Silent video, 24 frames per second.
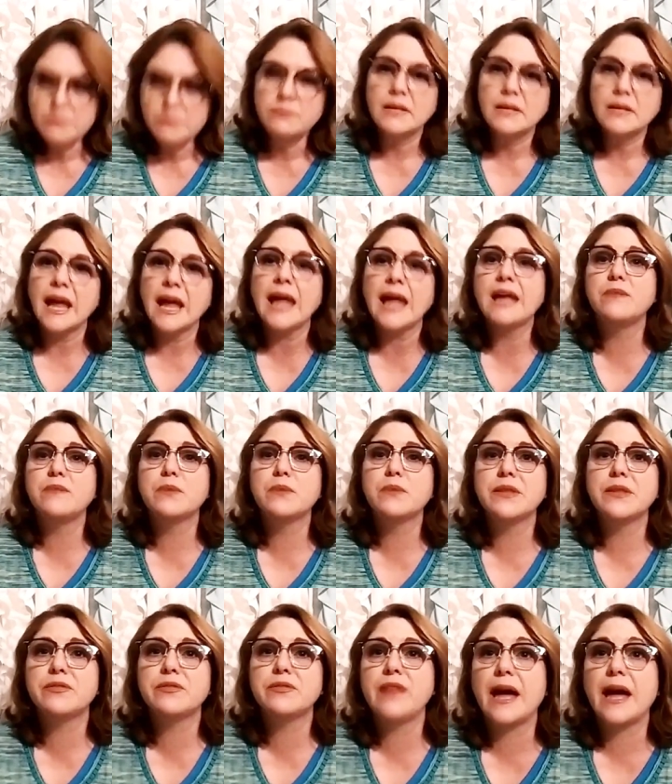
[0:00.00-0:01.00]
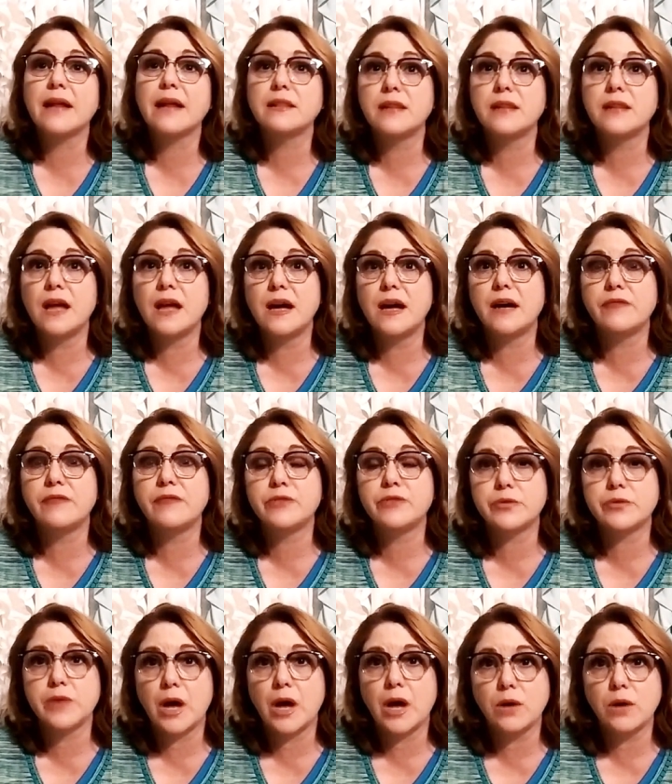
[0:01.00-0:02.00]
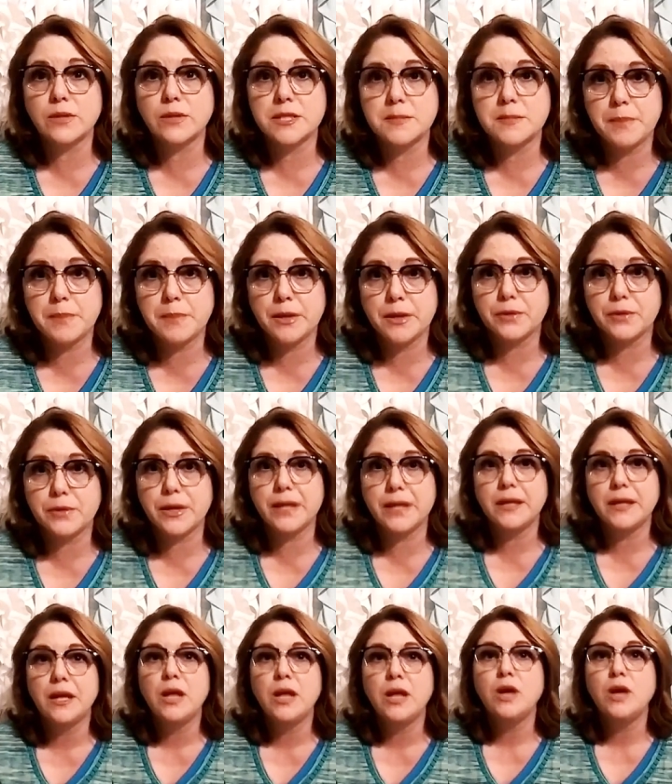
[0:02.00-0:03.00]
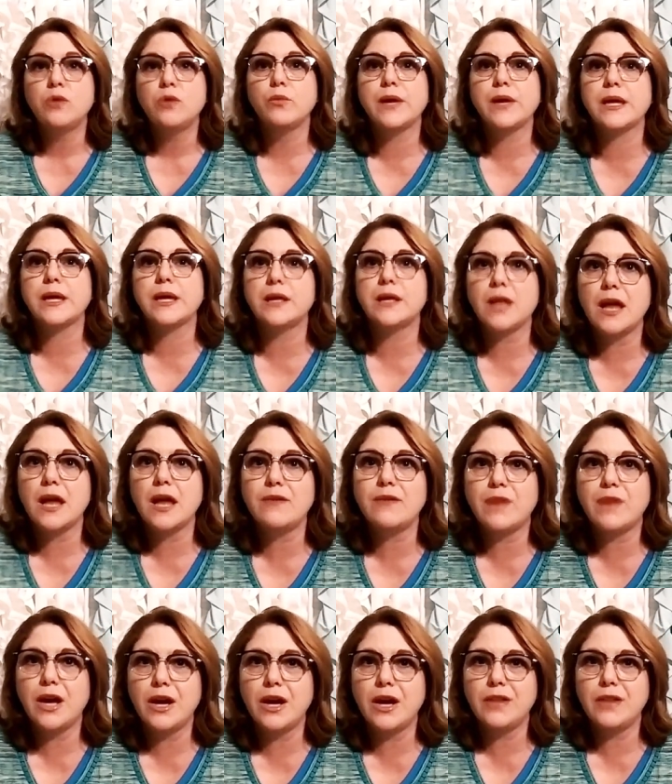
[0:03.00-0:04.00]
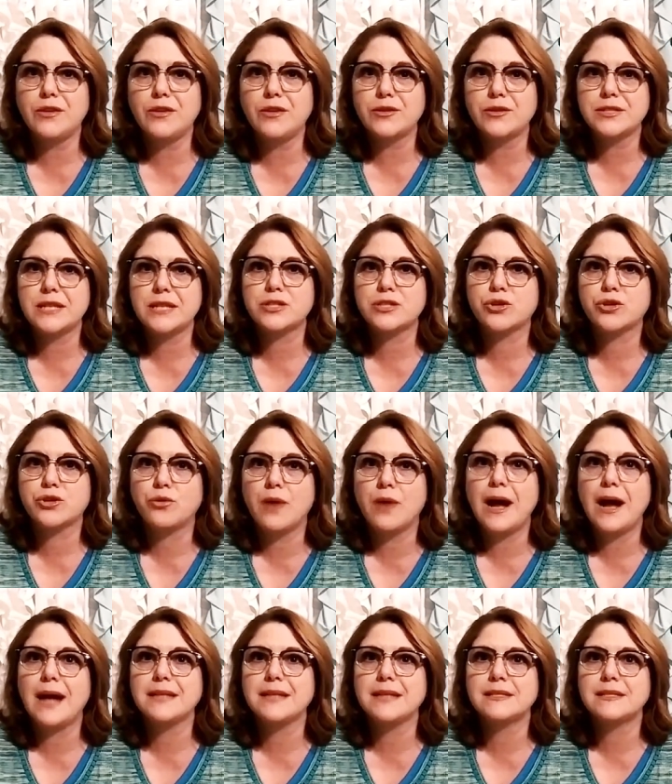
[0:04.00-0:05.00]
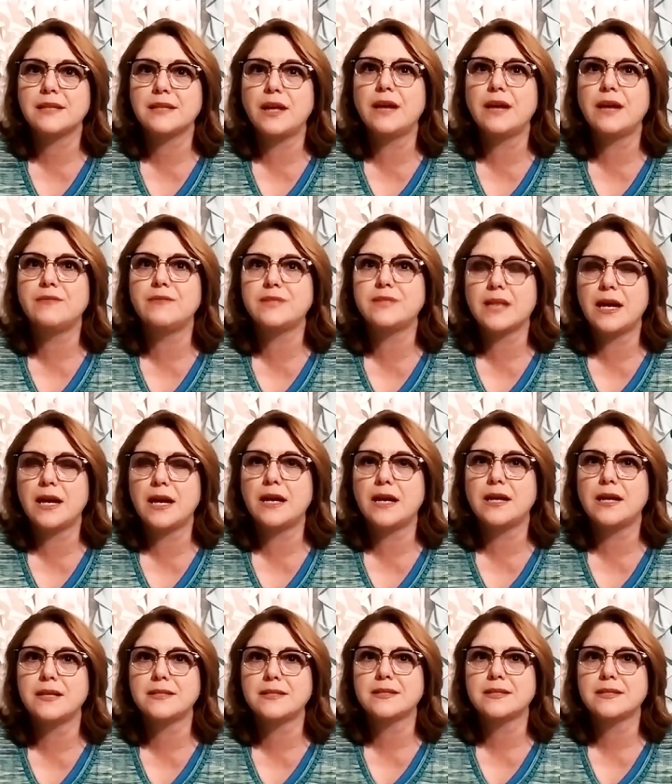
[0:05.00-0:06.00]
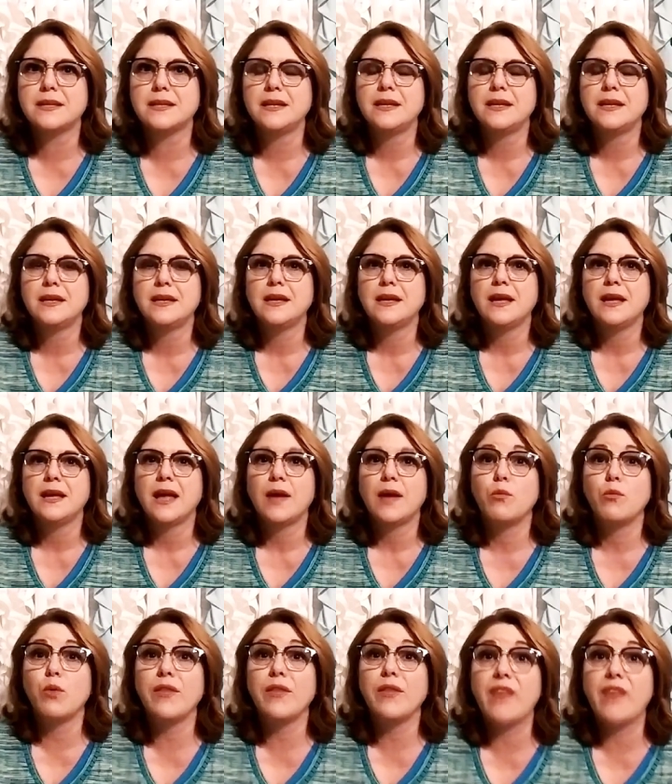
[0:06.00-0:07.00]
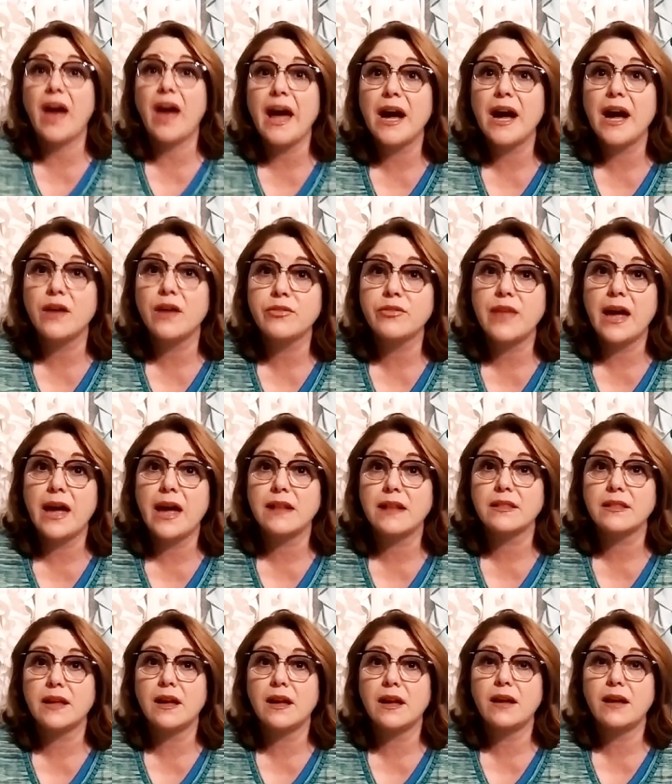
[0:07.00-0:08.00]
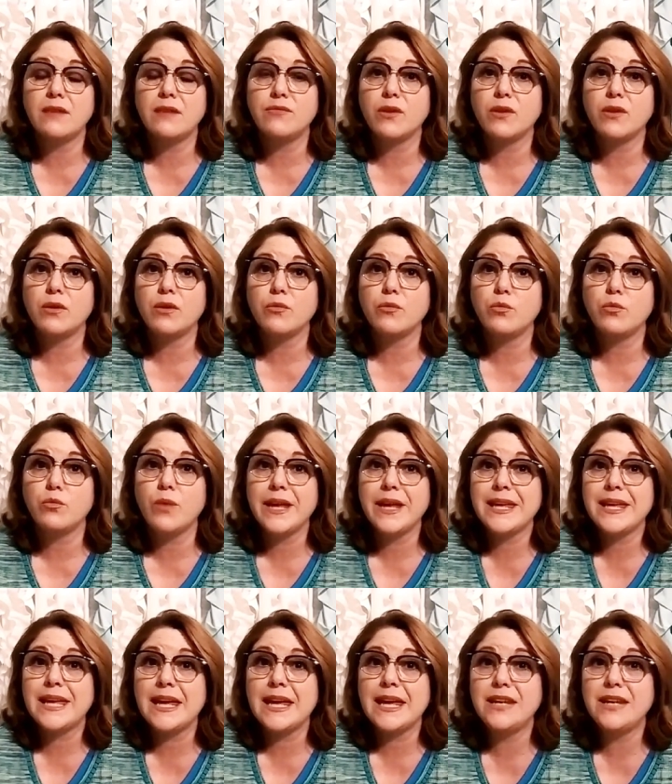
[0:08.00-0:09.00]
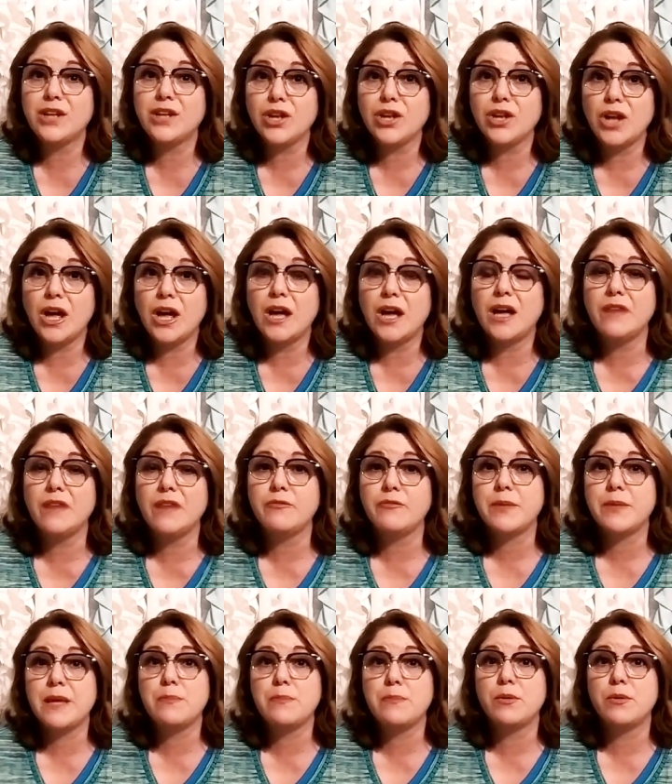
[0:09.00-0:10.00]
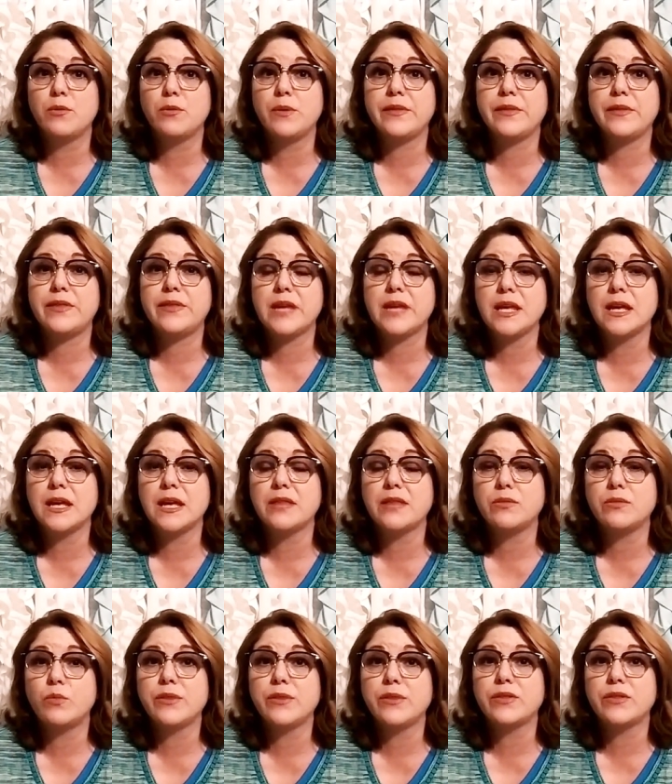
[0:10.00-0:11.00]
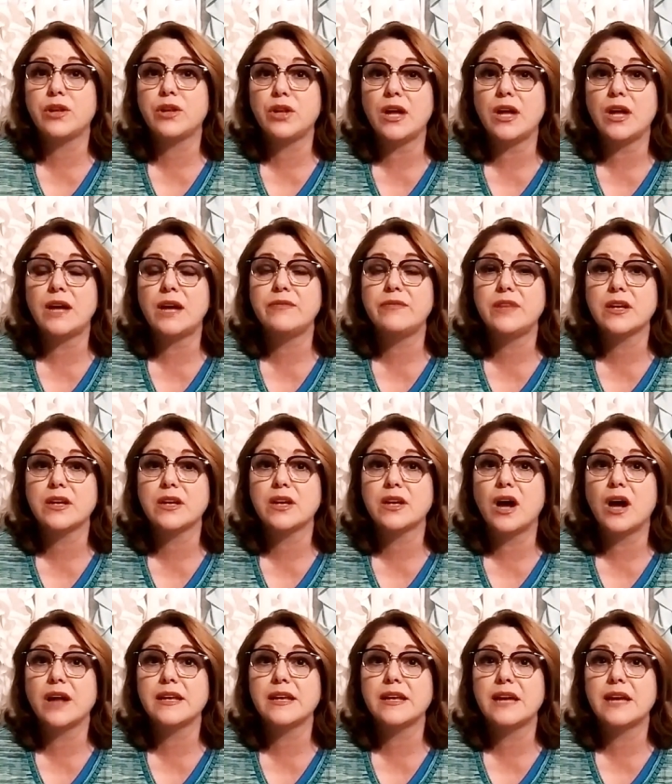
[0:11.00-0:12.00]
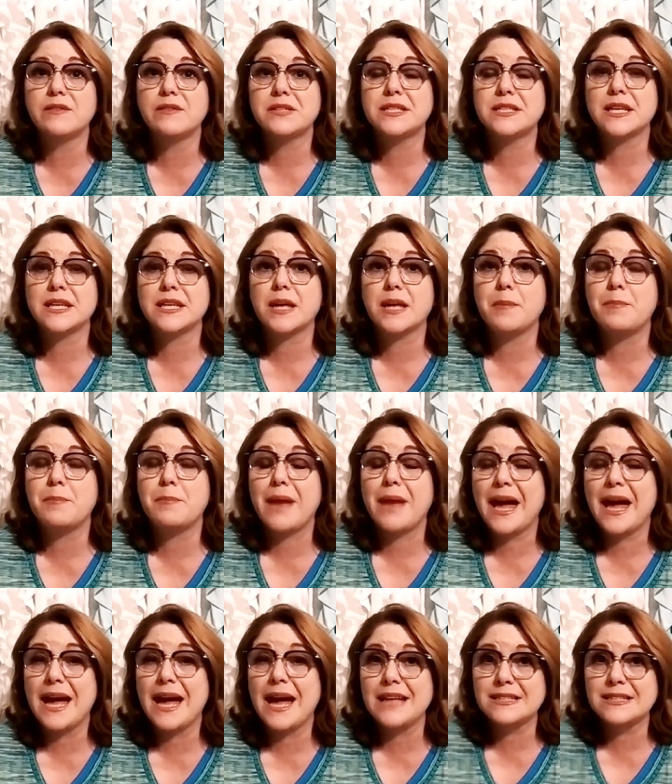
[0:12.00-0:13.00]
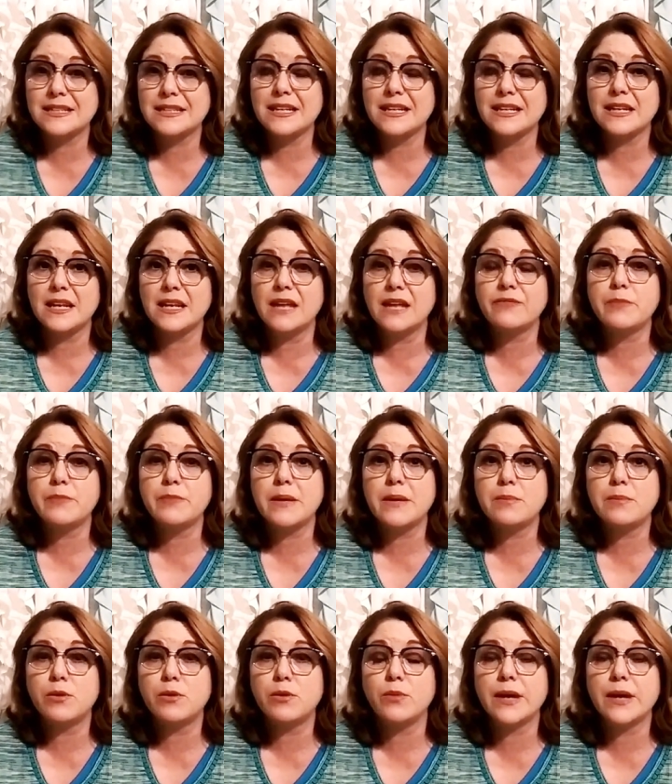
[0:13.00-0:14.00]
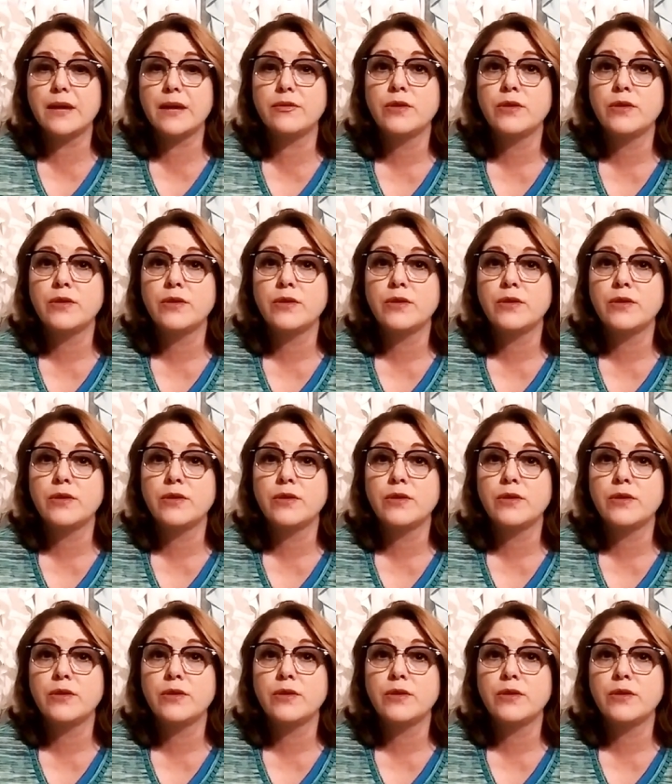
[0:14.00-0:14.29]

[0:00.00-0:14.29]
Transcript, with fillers: And with that love through the Holy Spirit, we can love others as Christ loves us. Without that love, we can love people with the with the love that God gave us the capacity to love people with,